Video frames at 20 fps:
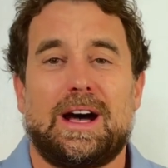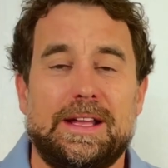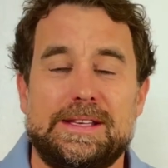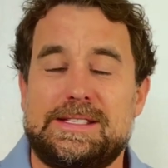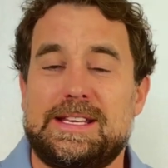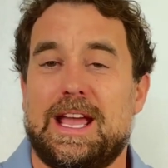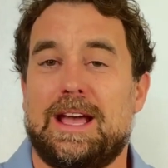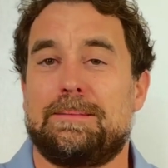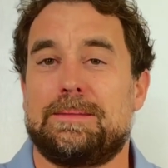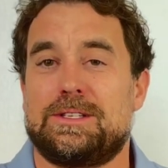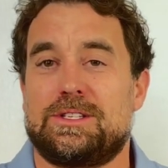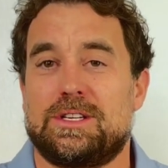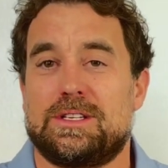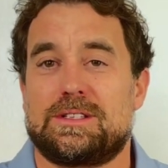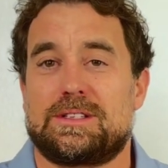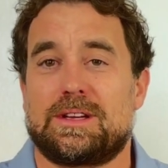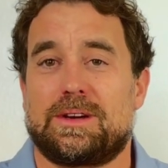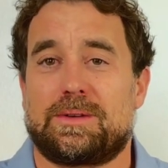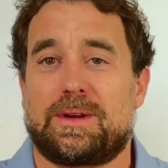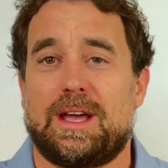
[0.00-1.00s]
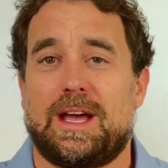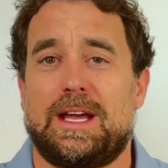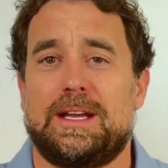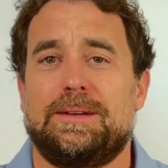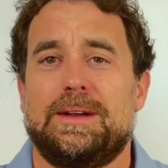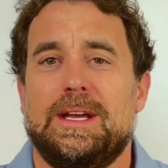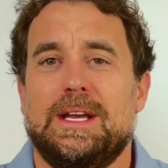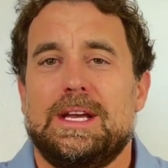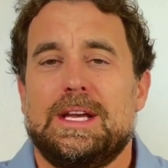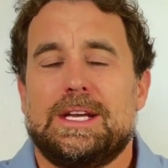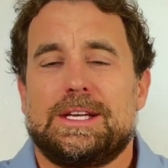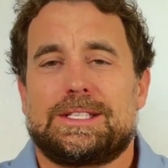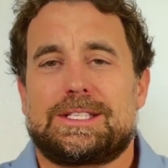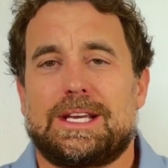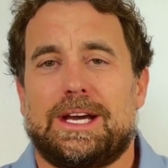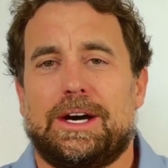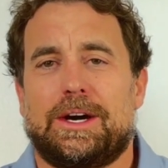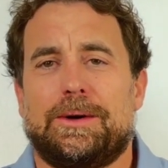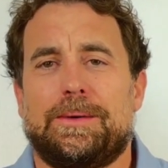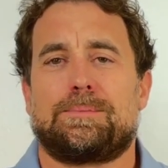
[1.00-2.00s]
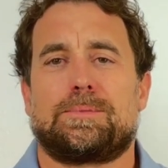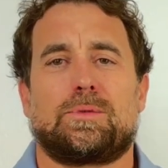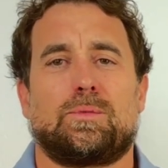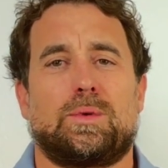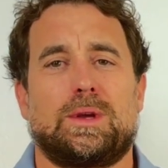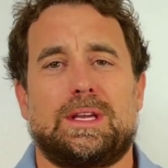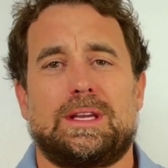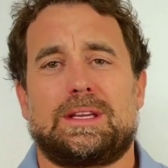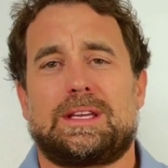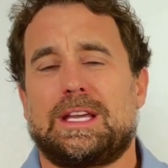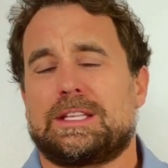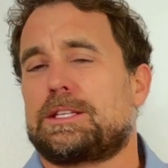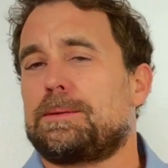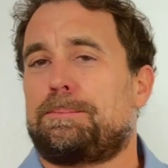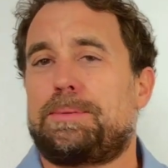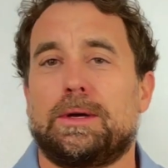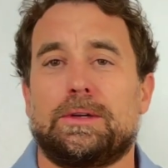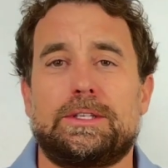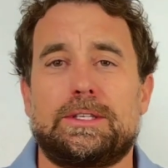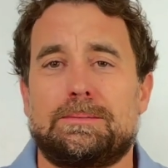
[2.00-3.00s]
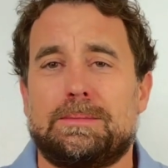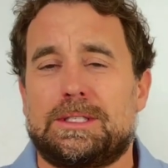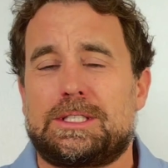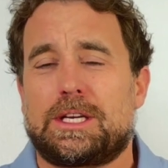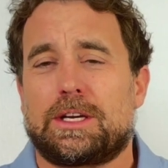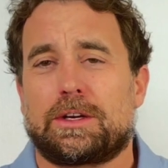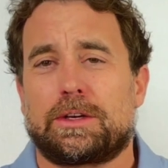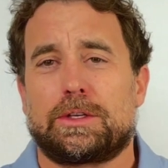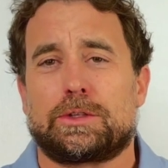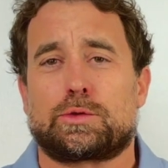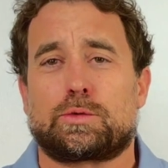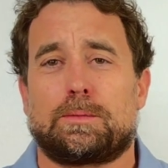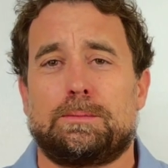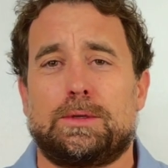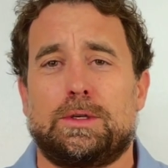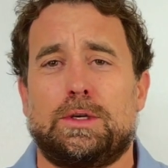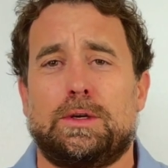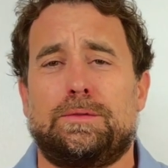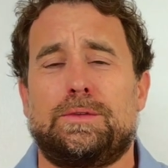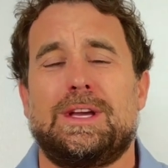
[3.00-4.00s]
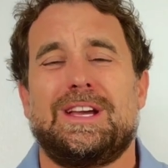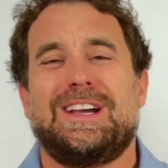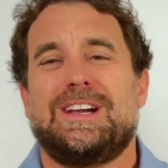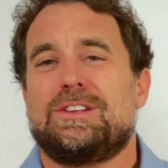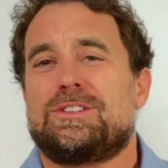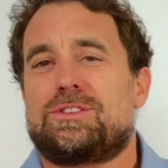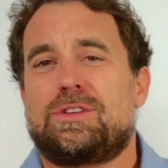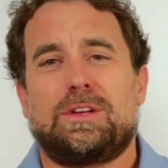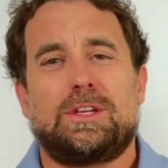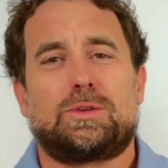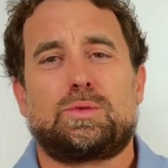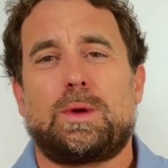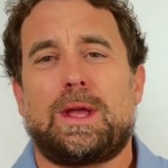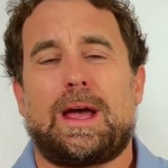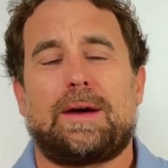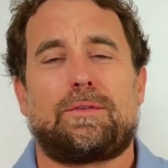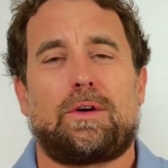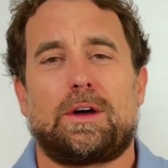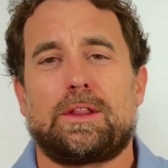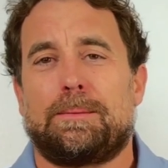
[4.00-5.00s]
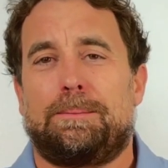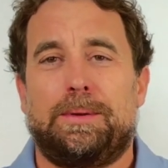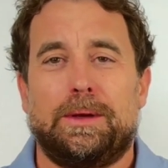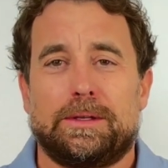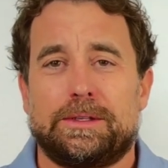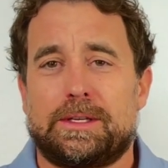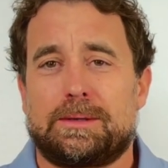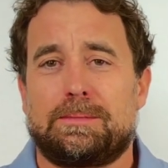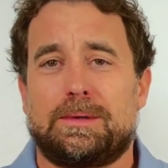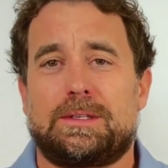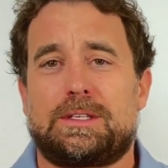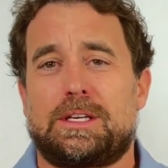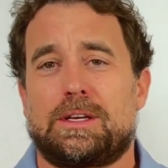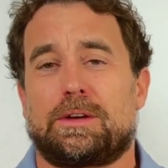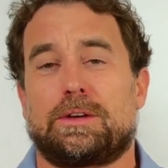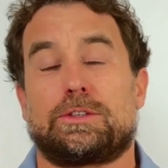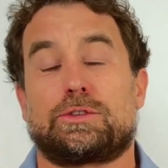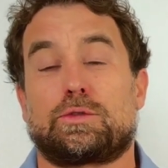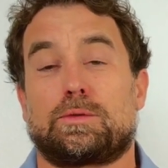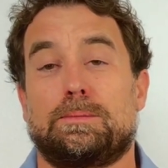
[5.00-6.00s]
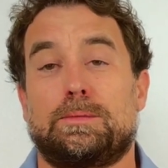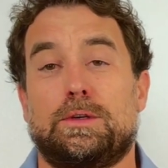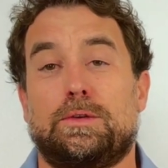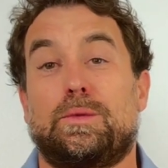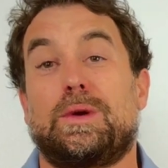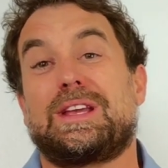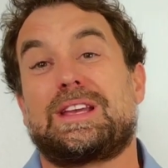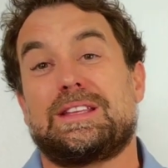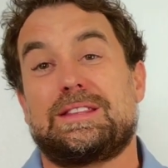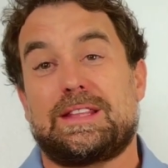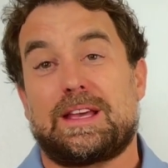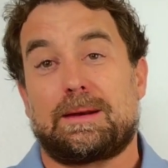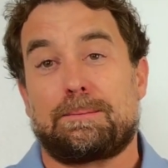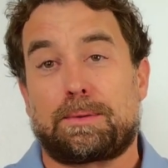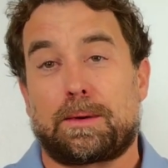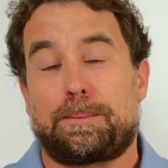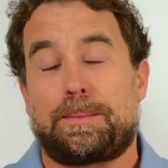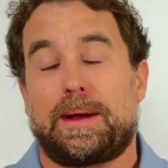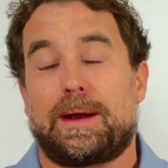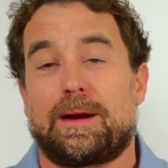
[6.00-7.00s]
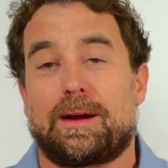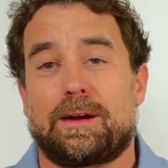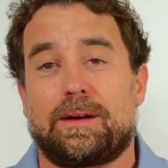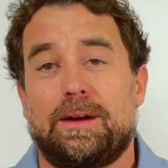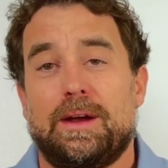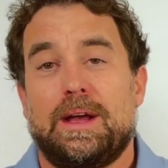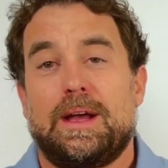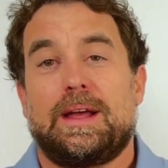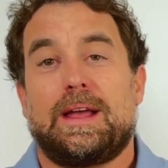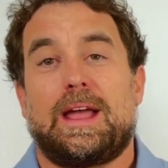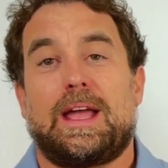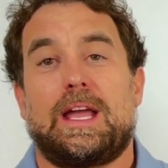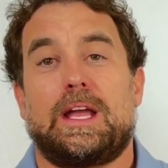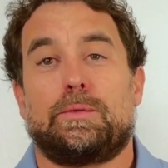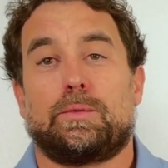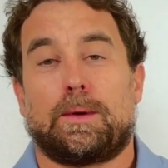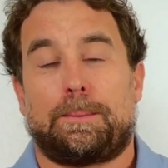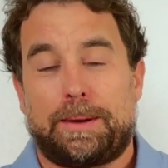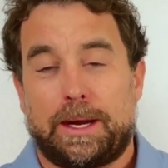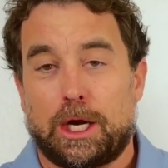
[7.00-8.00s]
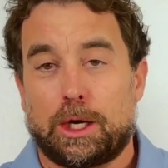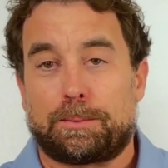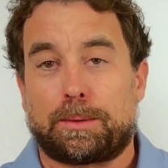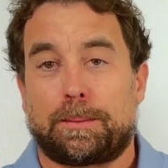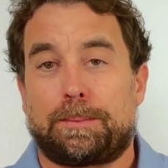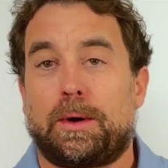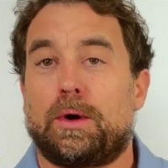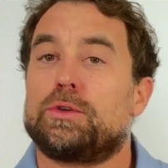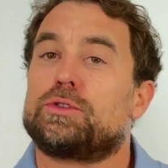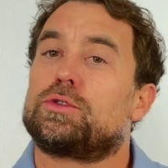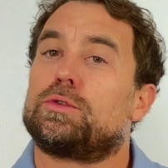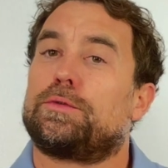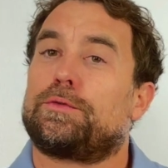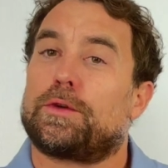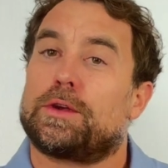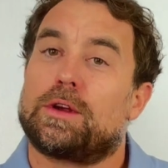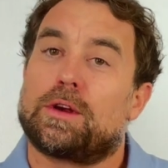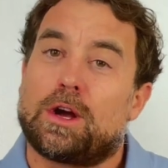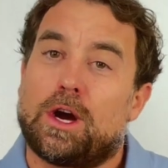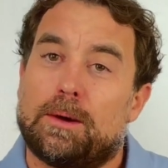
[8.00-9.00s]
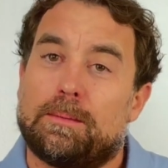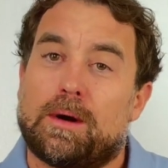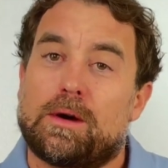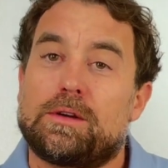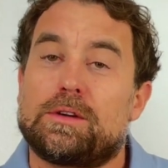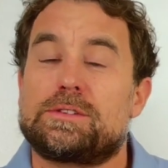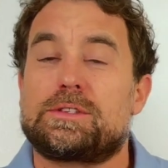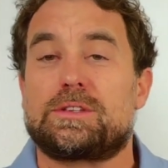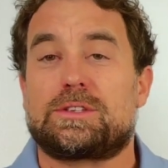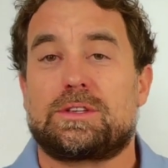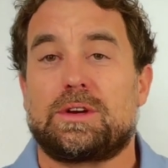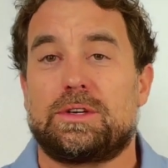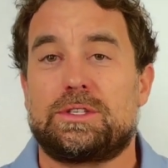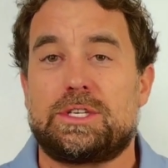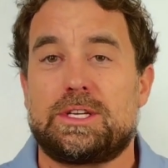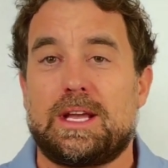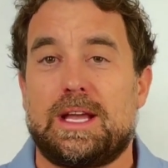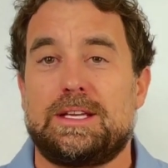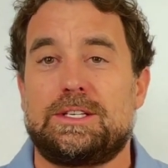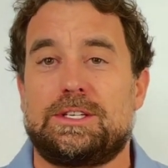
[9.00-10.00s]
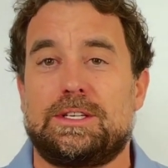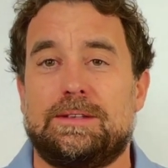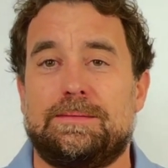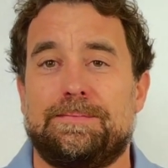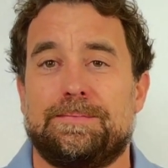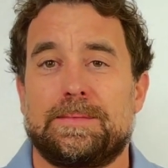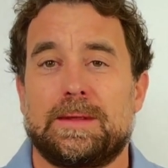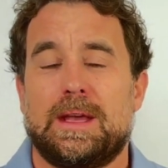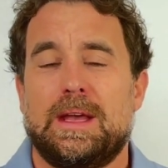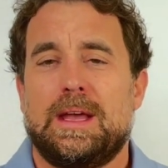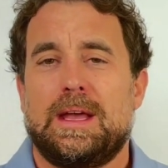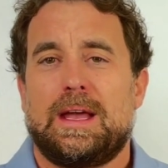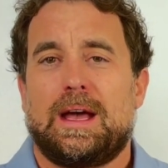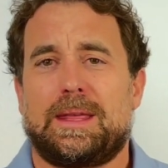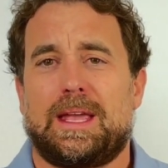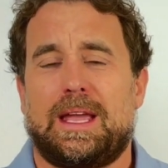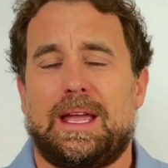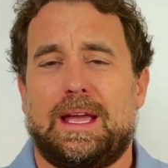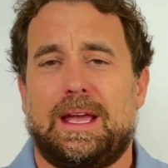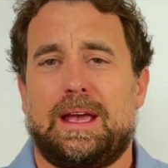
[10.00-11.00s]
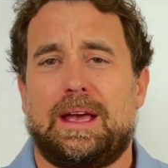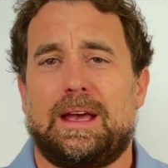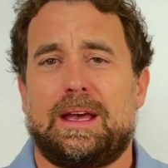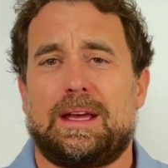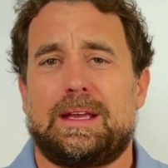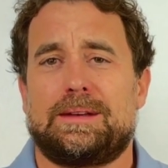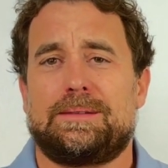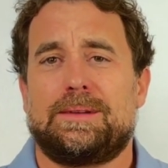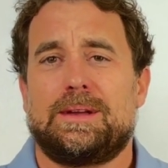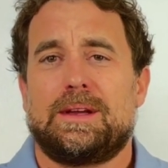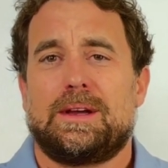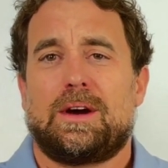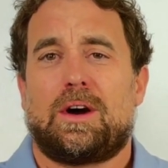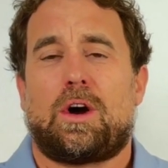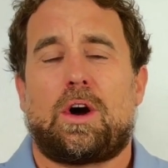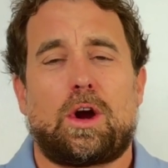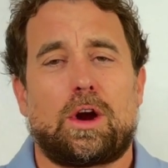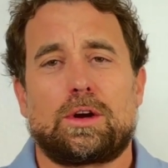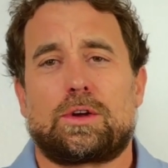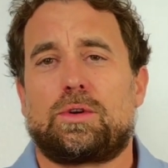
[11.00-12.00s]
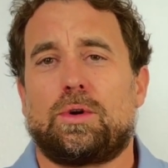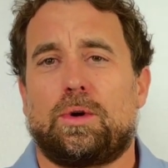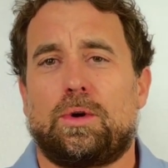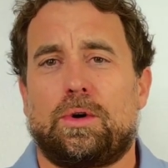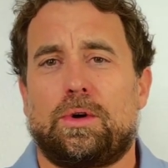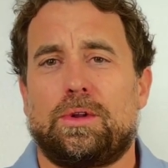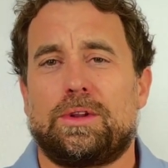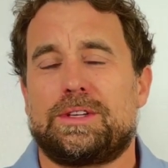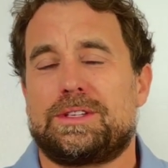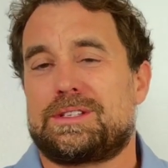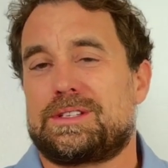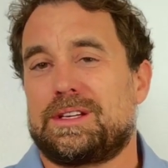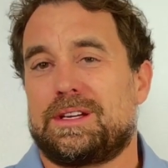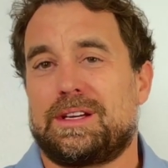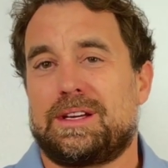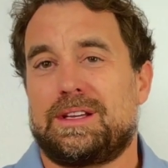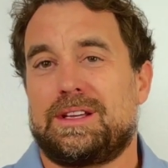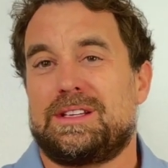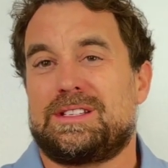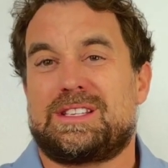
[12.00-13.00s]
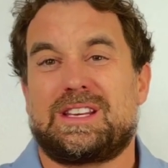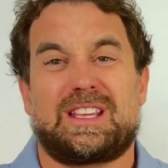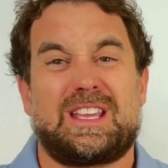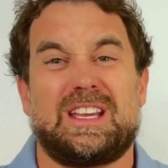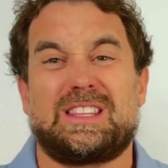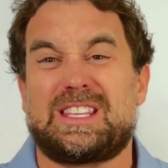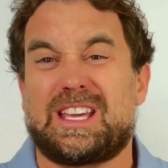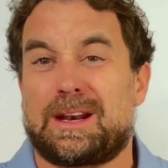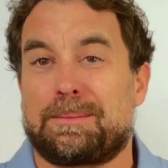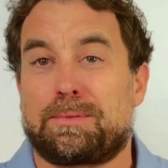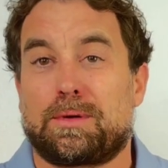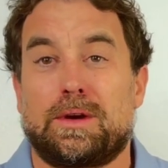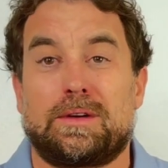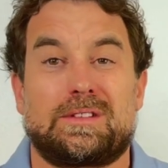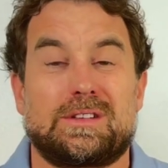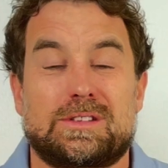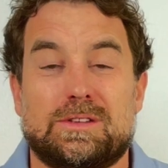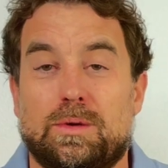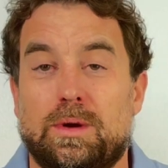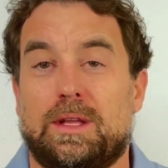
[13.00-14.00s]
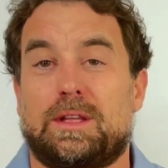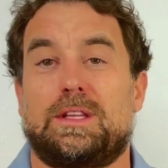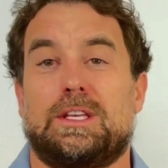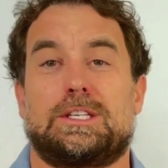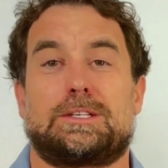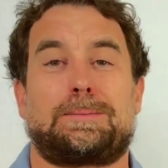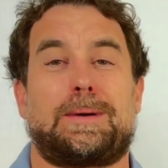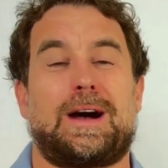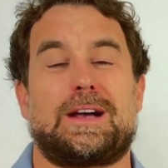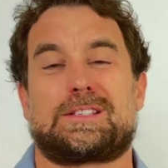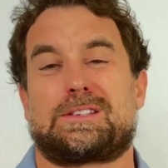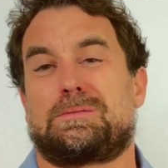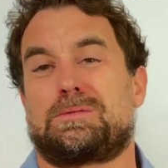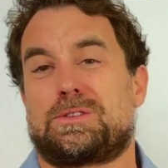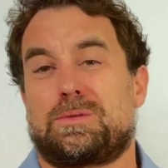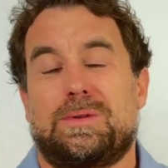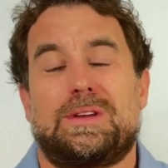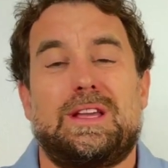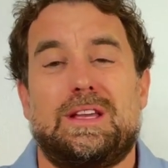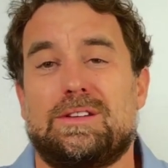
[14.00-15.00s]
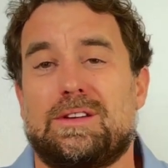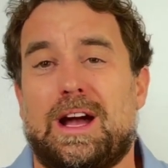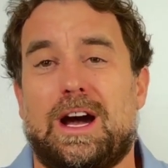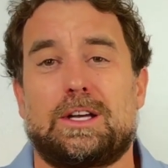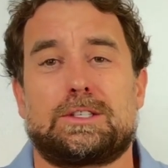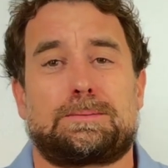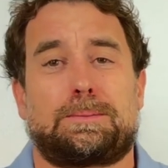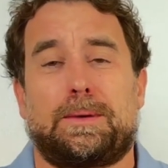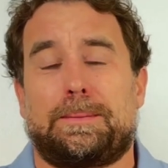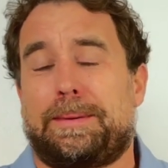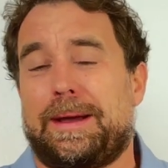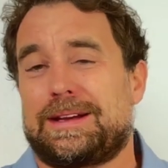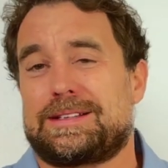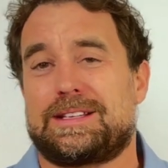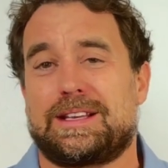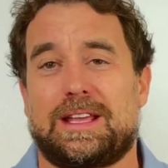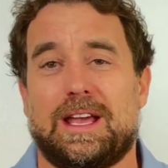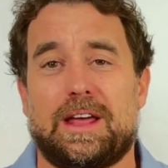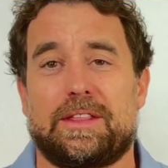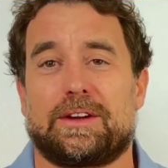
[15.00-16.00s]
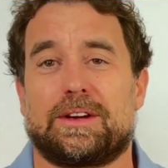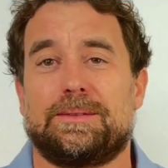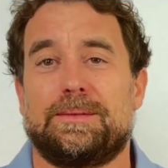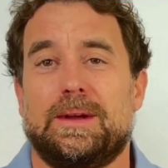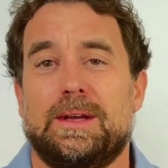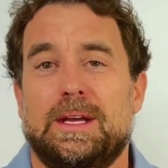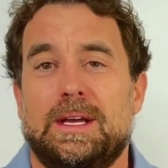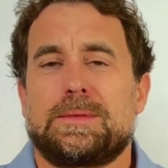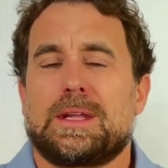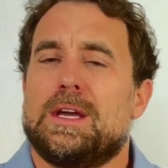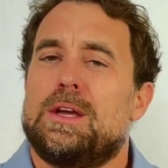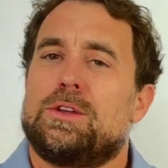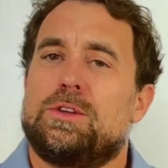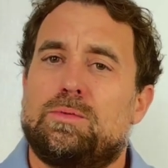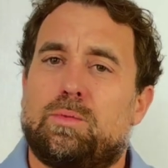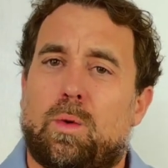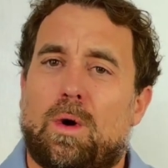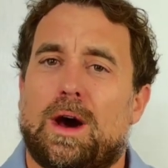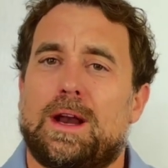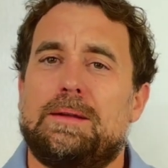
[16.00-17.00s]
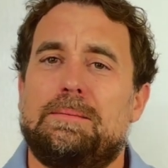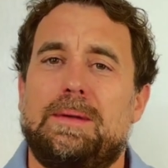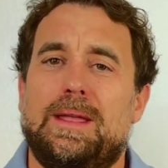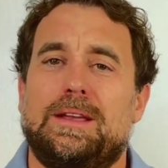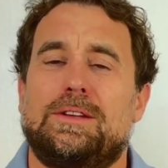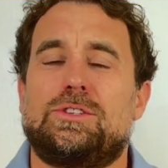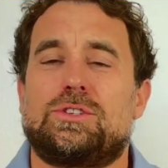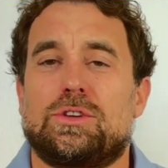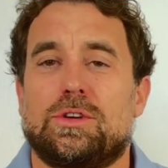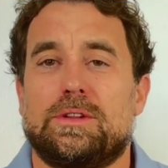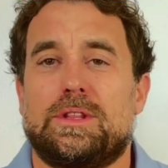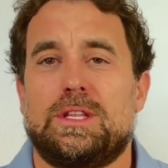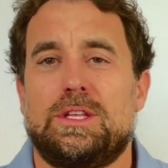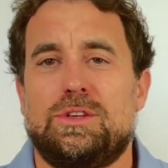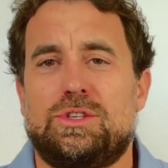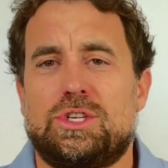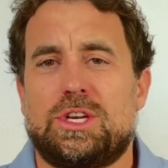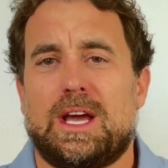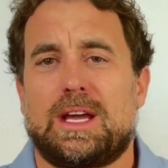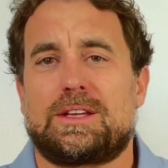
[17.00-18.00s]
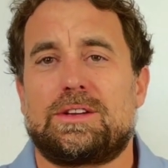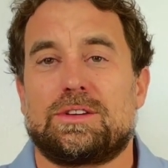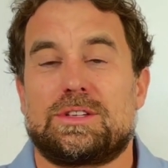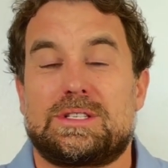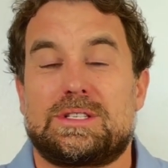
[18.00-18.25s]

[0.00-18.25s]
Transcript: damages, okay? So we get the building materials removed. As soon as we have all the building materials removed, we can then prepare a repair proposal for your homeowners association. And our goal is to get that approved as quickly as possible so we can get your house put back together. You want to make sure that you check your